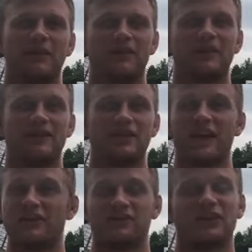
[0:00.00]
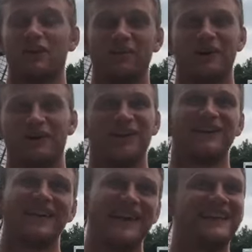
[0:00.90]
on the bench again." So I was like, oh, my
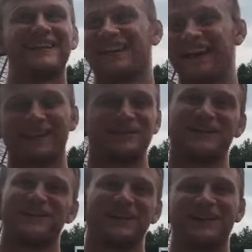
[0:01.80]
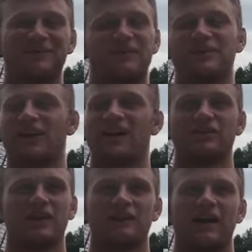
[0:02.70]
God. Then the next week,
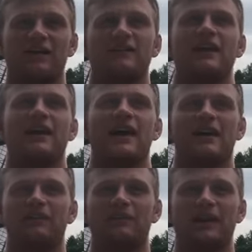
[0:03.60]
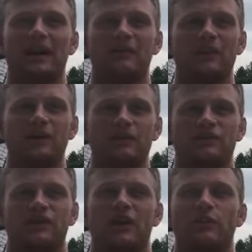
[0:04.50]
I'd never been happier.
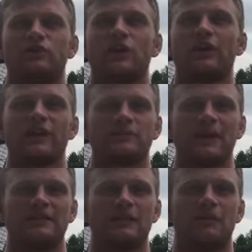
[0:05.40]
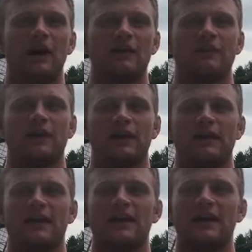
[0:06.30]
It was so unexpected, but I felt
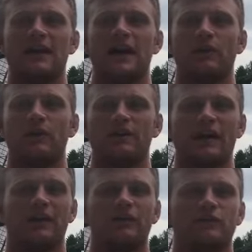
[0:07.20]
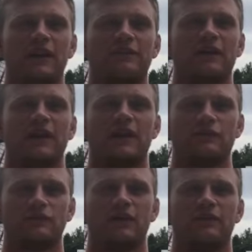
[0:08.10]
like I'd worked hard enough, so I felt like I
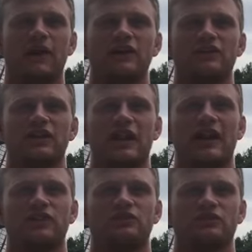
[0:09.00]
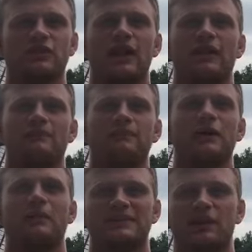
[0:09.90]
was ready for it. I was just trying to
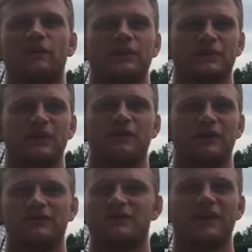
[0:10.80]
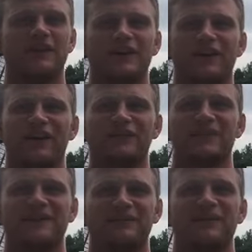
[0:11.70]
build myself into it, but it was
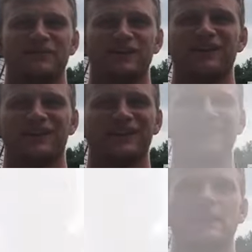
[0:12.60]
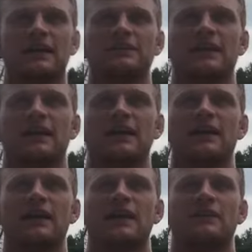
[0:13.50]
unexpected, but it was really good. I think
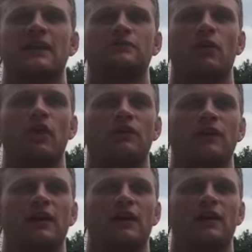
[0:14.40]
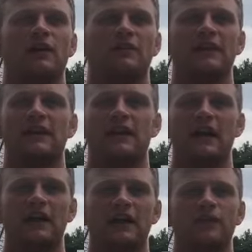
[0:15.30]
there's more of a feeling
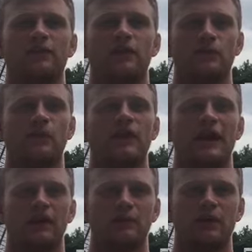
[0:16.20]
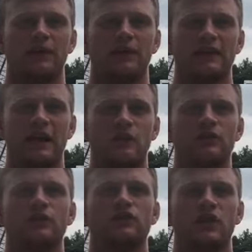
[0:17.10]
that if you put the hard work in now,
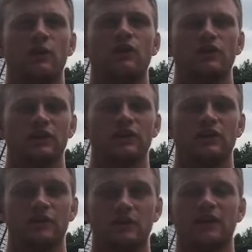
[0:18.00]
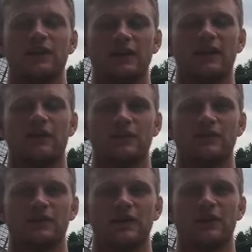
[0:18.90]
you show what you can do, you're going to get the
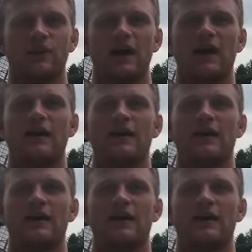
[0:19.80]
opportunity, where